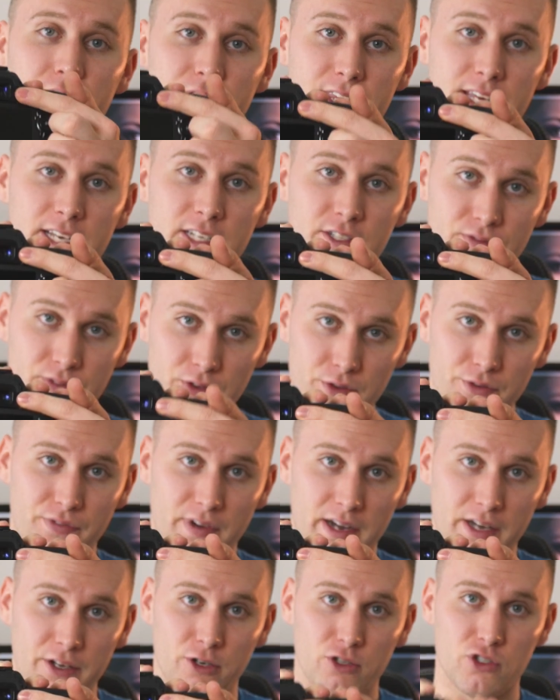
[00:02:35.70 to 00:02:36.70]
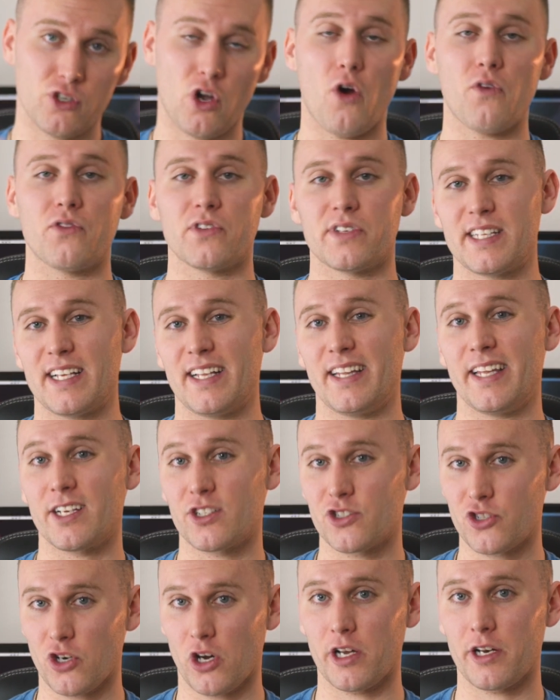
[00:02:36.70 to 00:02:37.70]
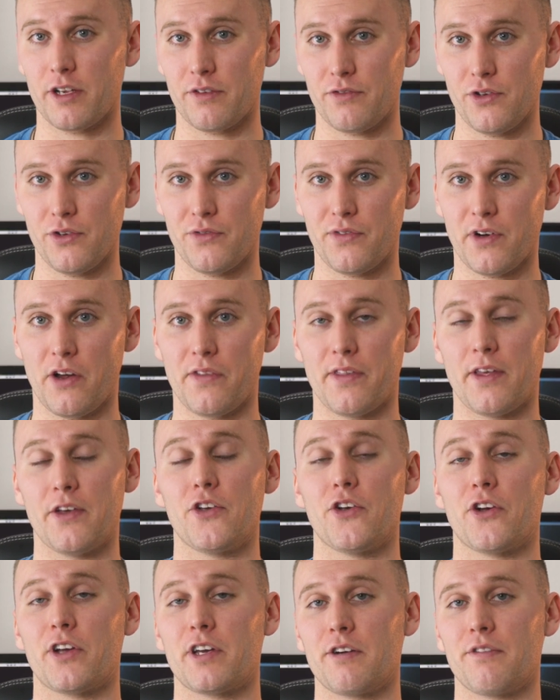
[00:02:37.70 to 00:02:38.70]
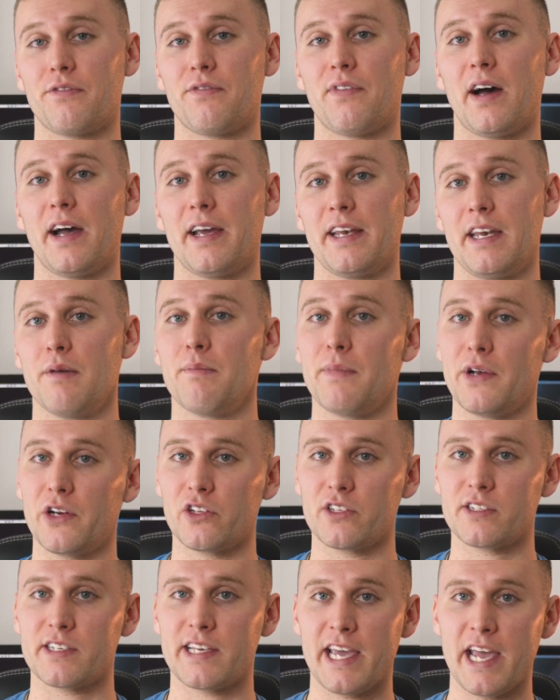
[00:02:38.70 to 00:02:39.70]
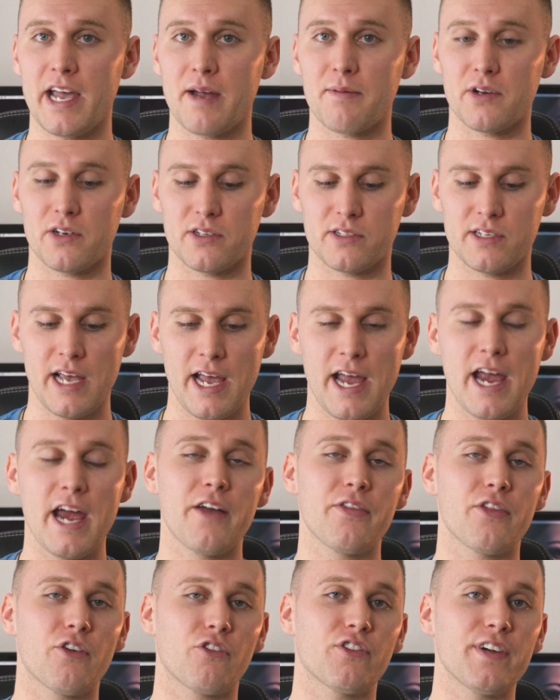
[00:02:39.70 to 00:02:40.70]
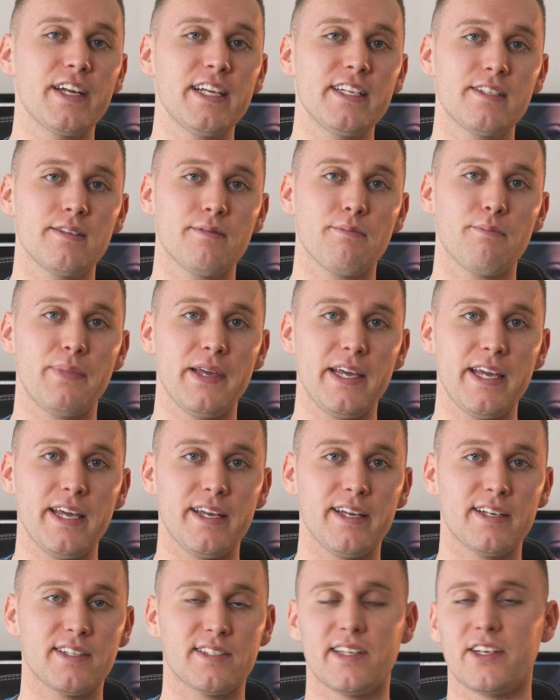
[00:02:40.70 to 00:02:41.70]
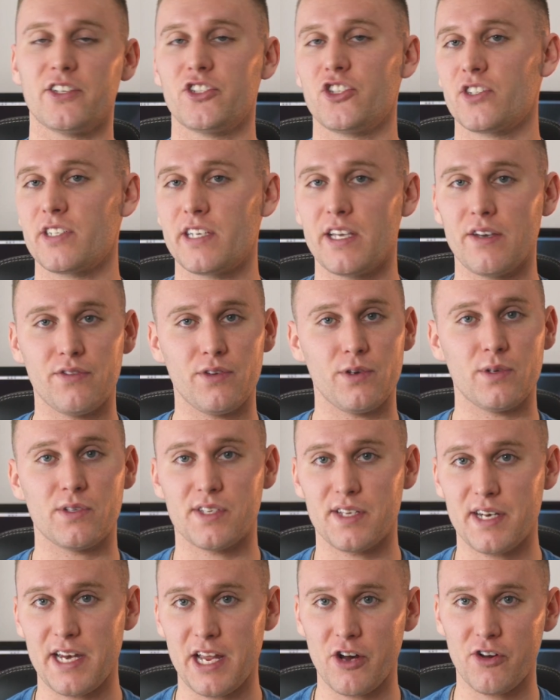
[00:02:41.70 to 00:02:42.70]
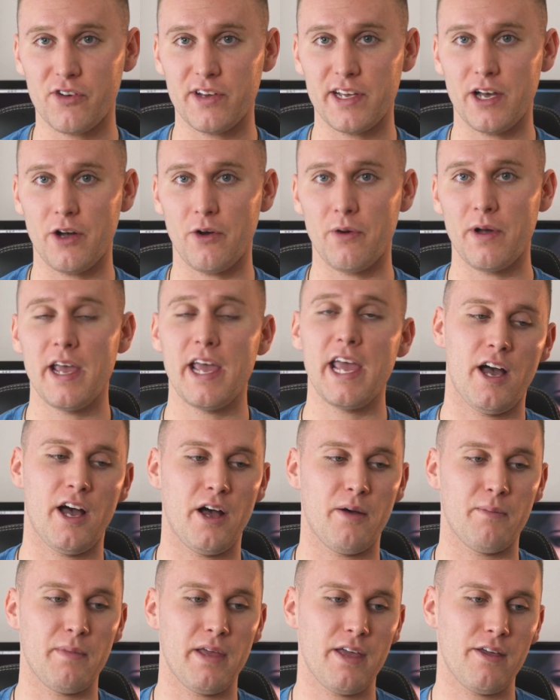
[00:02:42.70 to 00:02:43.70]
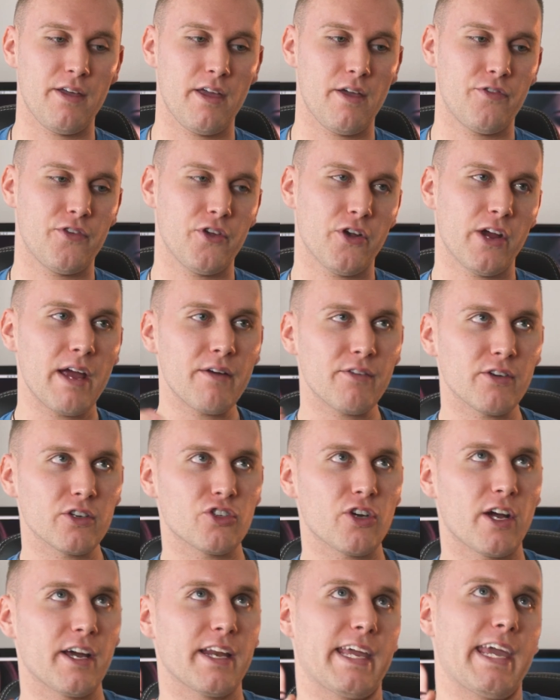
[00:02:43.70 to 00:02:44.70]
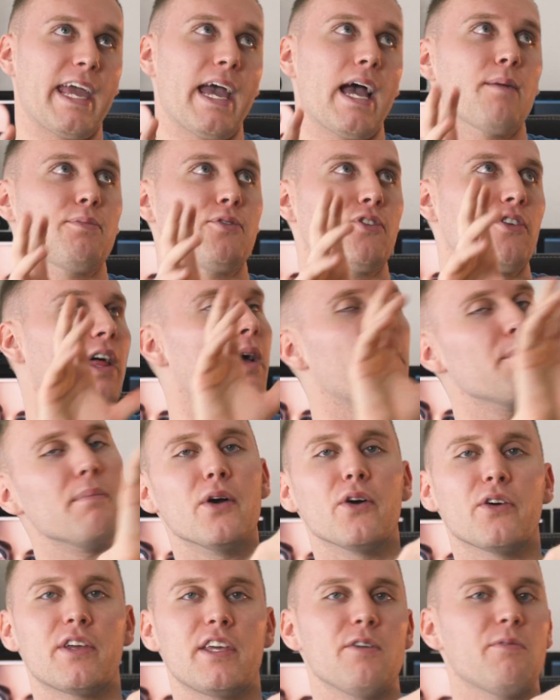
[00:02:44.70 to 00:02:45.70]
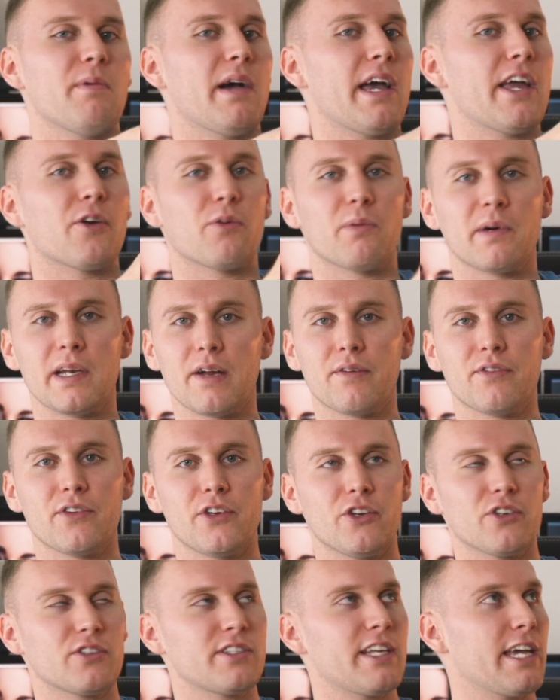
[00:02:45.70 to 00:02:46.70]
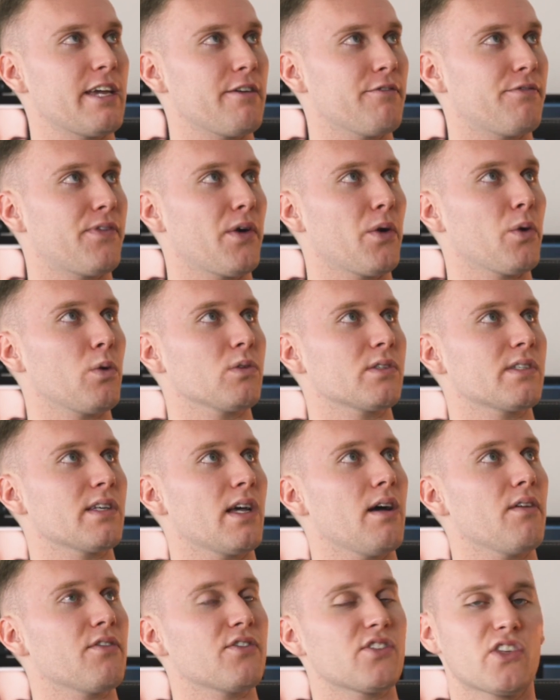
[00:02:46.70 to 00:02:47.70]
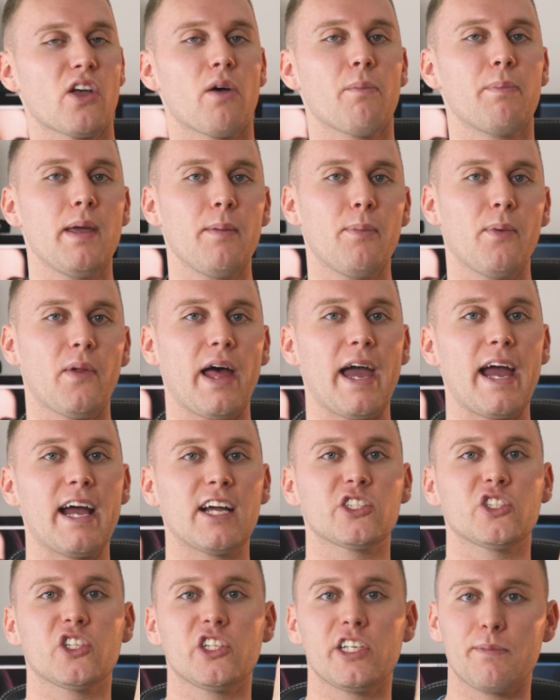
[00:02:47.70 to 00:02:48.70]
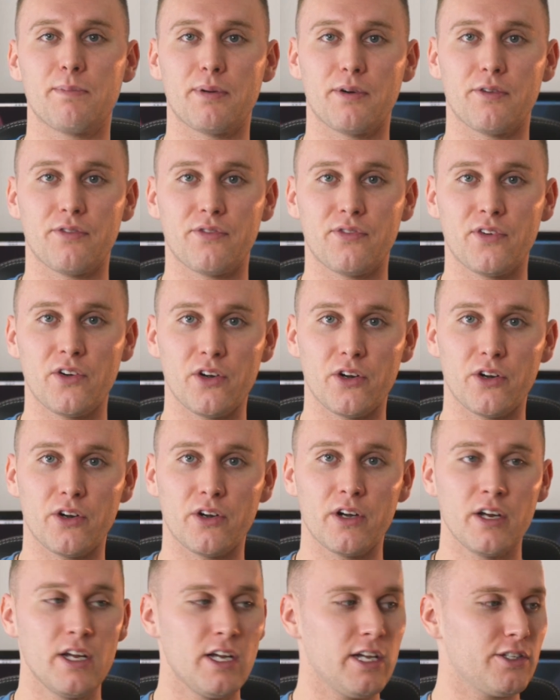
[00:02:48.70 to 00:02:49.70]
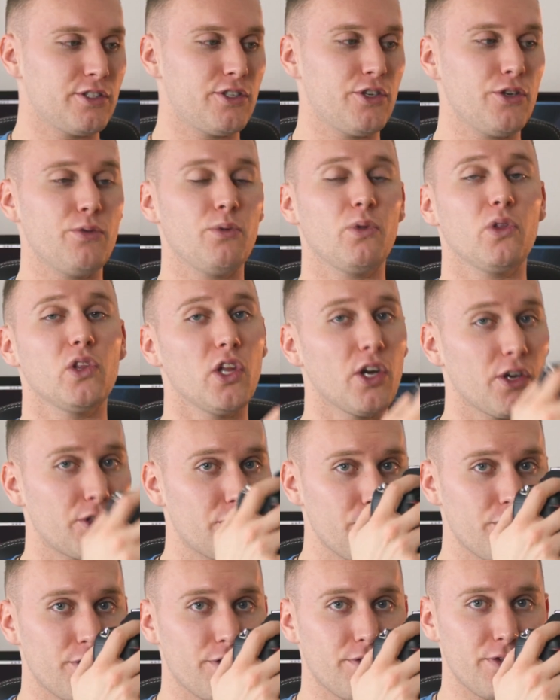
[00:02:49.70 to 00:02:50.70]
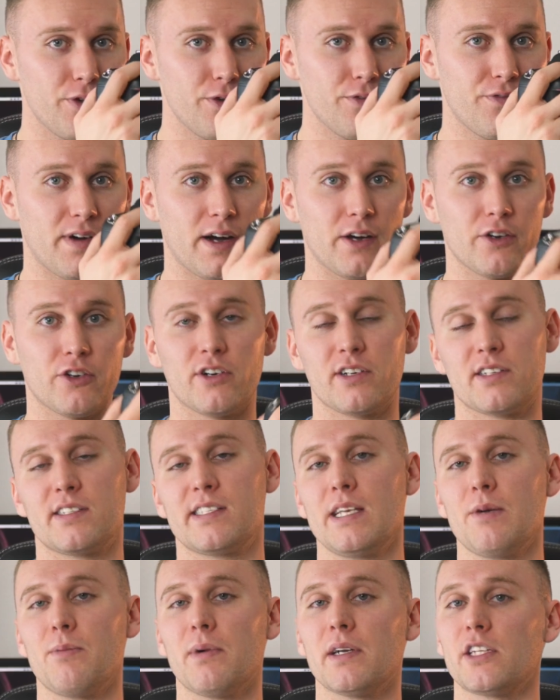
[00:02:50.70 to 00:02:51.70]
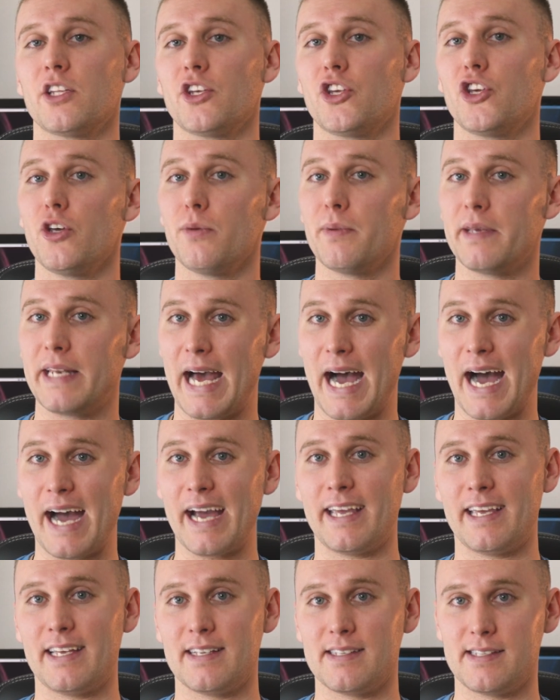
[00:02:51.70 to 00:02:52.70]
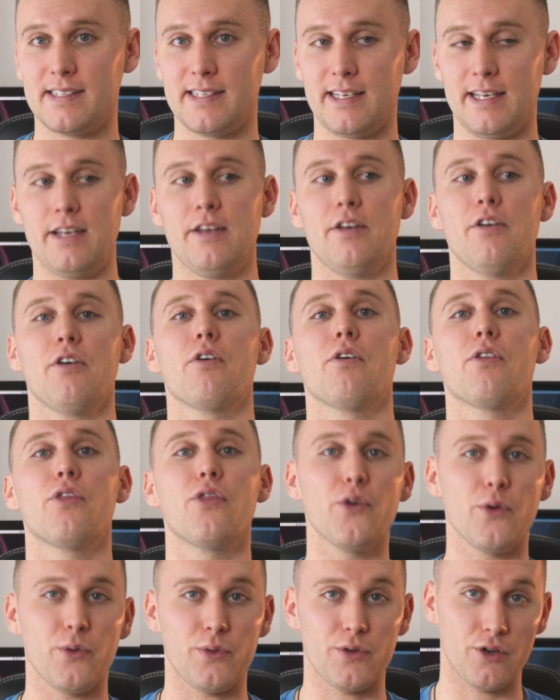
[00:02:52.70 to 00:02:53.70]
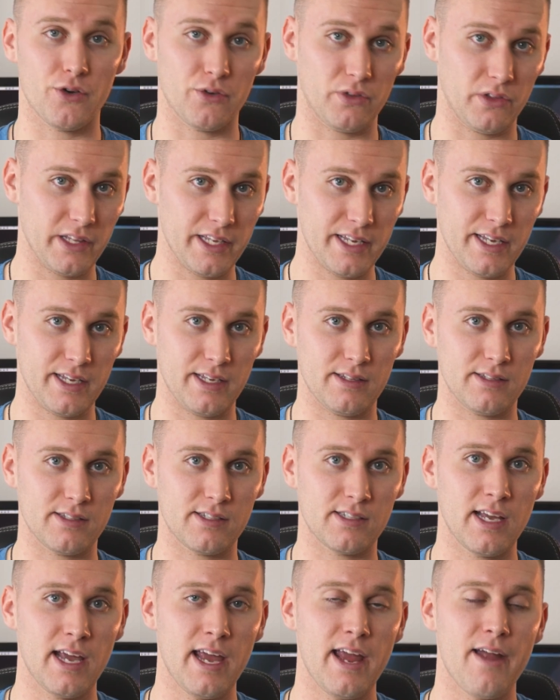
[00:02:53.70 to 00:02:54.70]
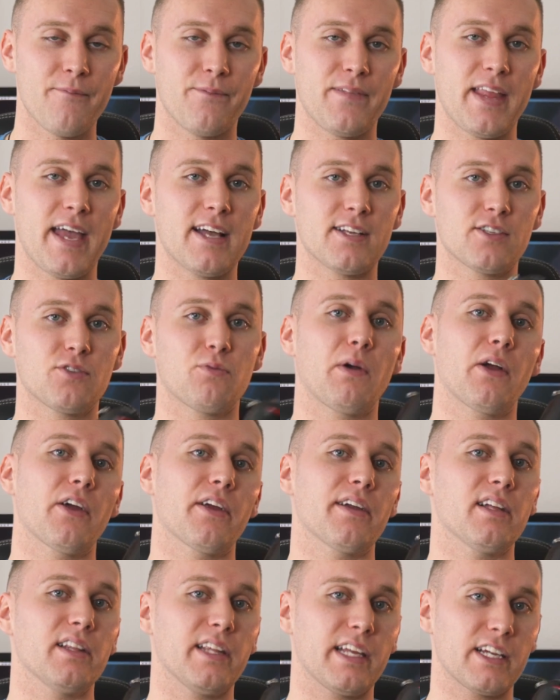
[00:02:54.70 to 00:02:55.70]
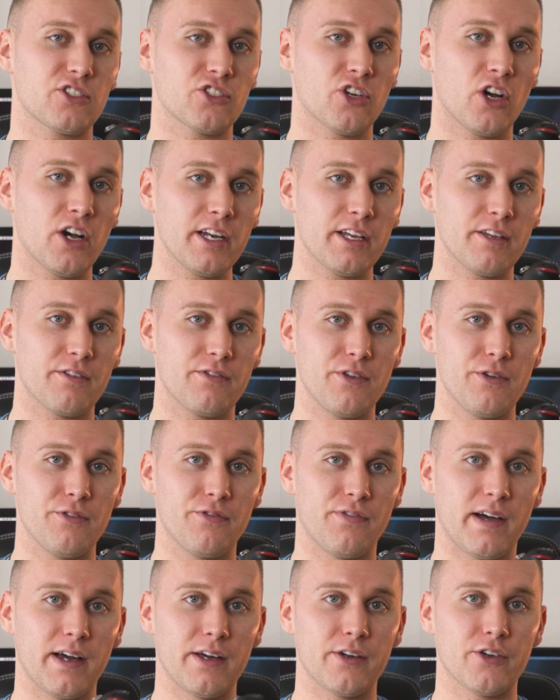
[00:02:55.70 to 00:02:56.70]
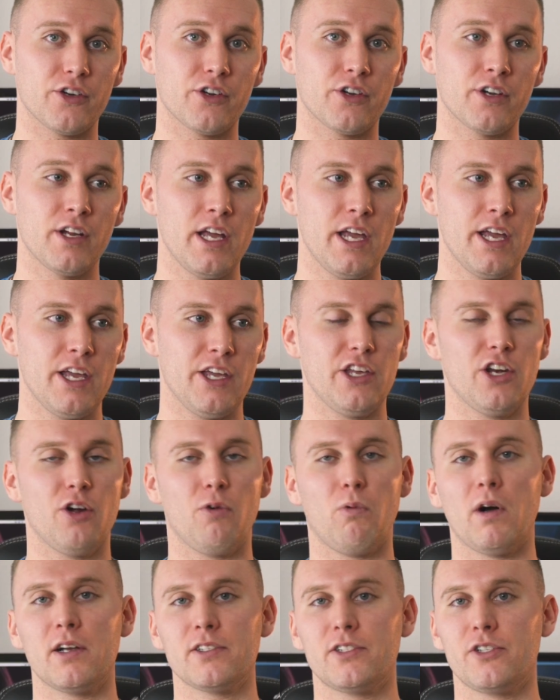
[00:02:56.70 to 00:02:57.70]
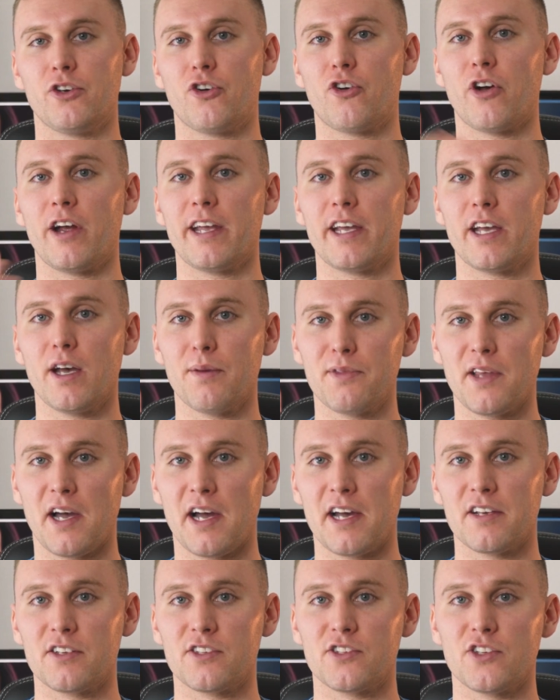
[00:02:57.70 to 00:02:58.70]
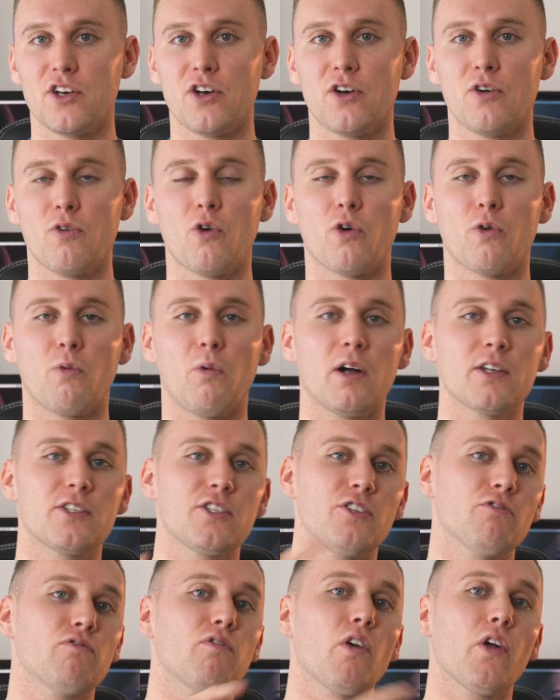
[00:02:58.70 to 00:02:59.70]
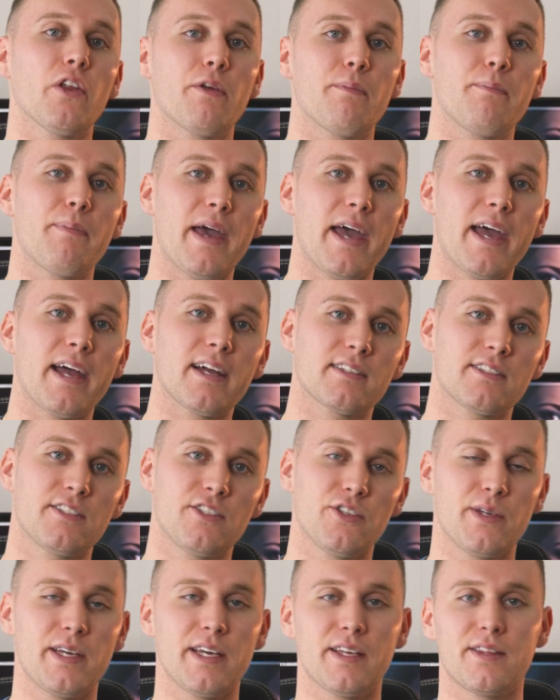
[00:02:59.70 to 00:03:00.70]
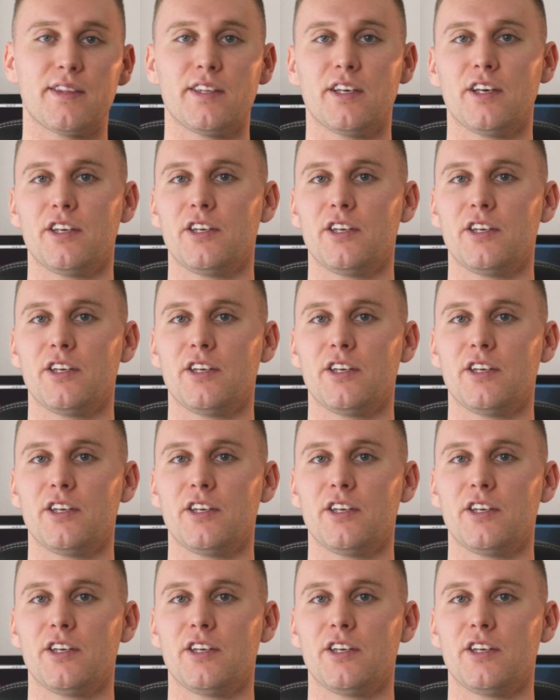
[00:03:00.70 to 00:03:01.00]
these viewfinders over the electronic viewfinder that you're gonna find in mirrorless cameras. And the reason being is, let's just give you a scenario. If you're ever trying to capture that Milky Way or whatever you're taking photos of, some people actually prefer to look through the viewfinder and see what the human eye can see through your lens. As where an electronic viewfinder, once you crank up the ISO or once you roll it back to get the